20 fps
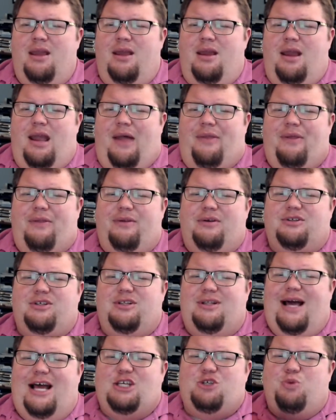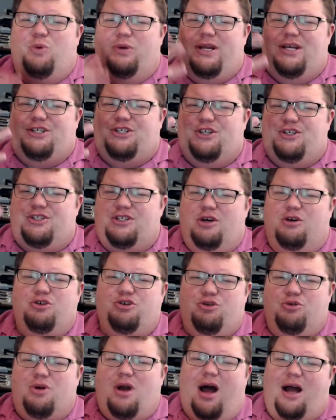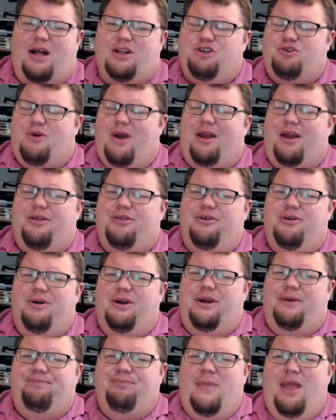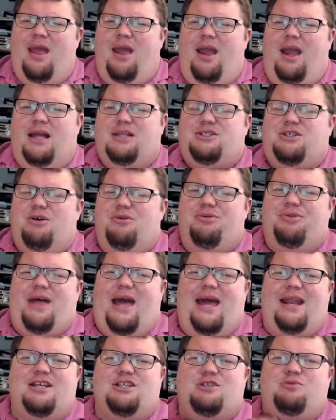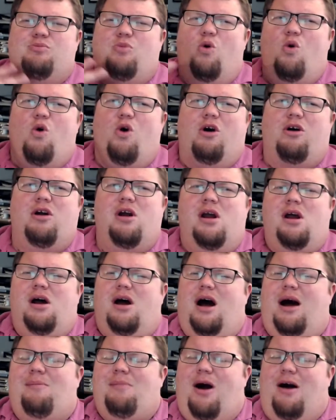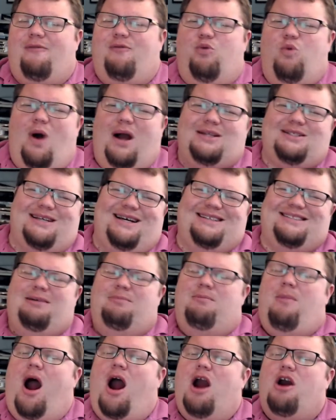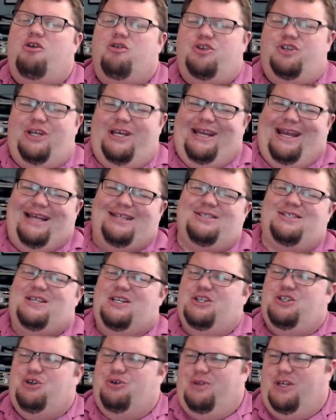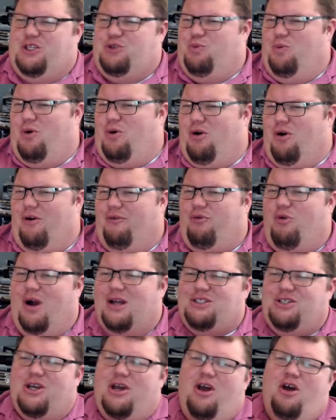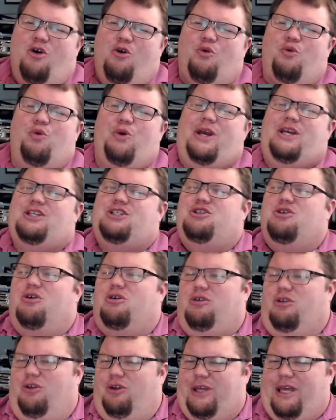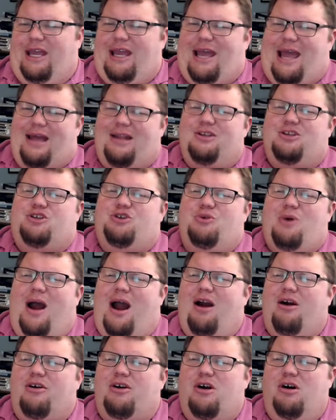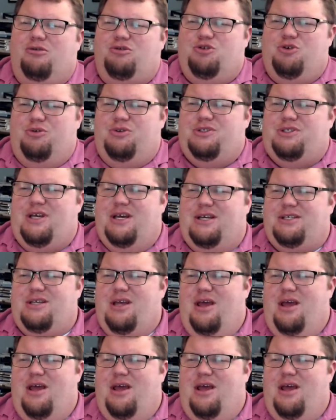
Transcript: And then this last one is the social contract theory. And so that is more of what a democracy gets into. That's more of what we start looking at into our culture, and says,